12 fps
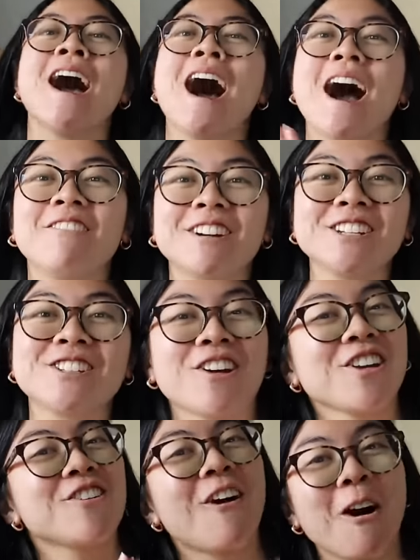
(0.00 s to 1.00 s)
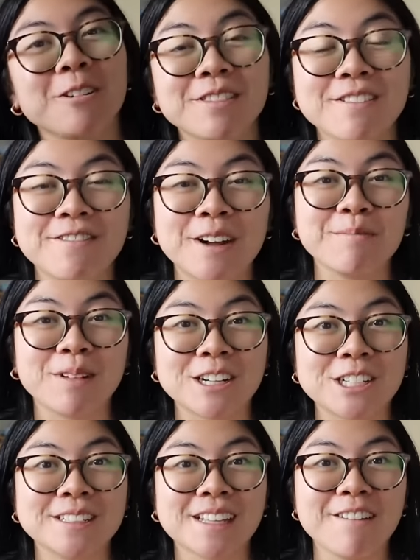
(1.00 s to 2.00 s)
I wanna show you all of the fun
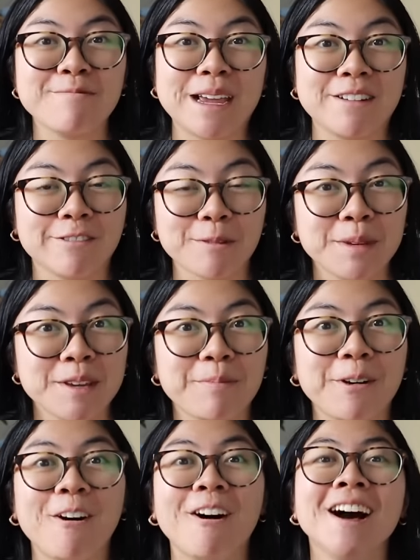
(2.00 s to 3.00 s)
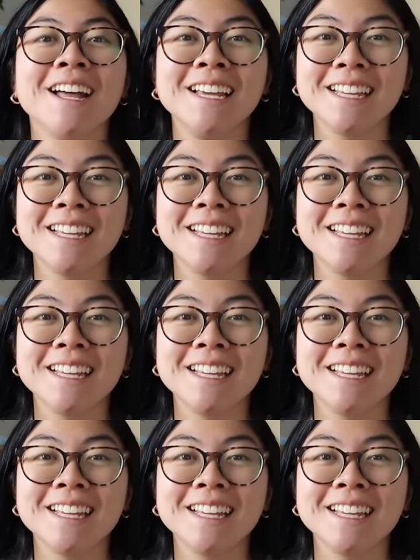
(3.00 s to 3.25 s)
plushies I have made for people.